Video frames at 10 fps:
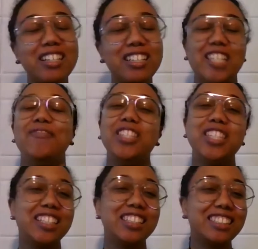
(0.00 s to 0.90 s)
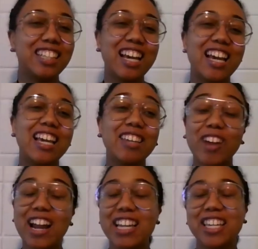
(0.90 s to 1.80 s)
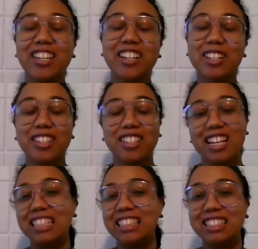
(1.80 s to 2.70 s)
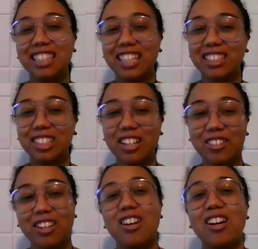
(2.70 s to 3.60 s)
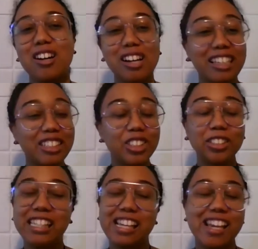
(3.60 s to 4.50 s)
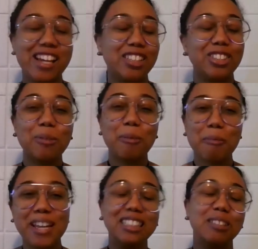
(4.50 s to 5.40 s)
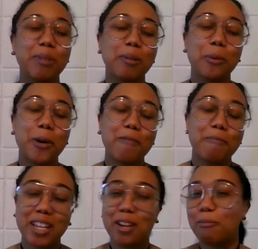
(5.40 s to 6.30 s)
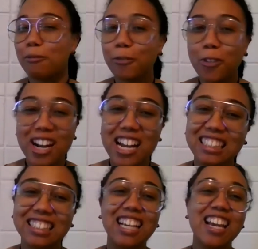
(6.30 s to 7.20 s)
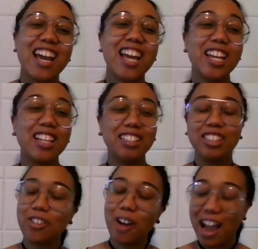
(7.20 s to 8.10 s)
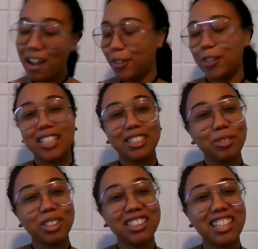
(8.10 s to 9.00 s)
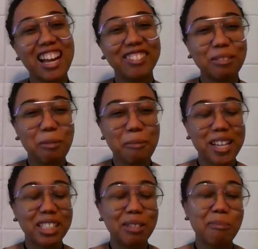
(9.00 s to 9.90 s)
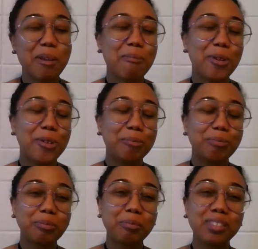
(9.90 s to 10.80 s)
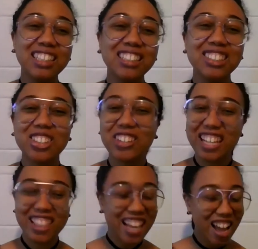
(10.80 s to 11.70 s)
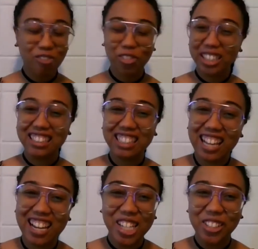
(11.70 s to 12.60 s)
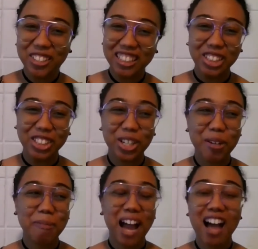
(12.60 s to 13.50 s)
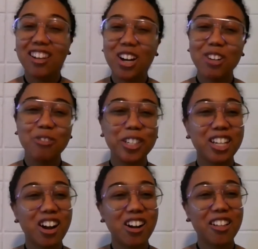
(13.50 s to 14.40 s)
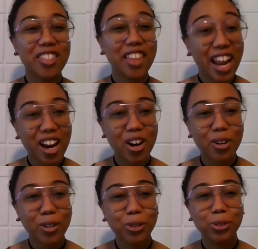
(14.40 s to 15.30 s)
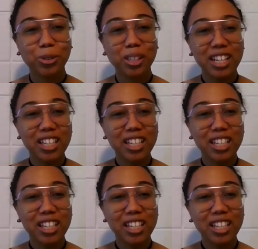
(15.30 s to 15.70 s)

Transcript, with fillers: and even just right here in the United States, our history here. Some amazing people have been here before us. And, you know, after us, we'll still have some amazing people. So in that recent Angola trip, how long were y'all there? Who,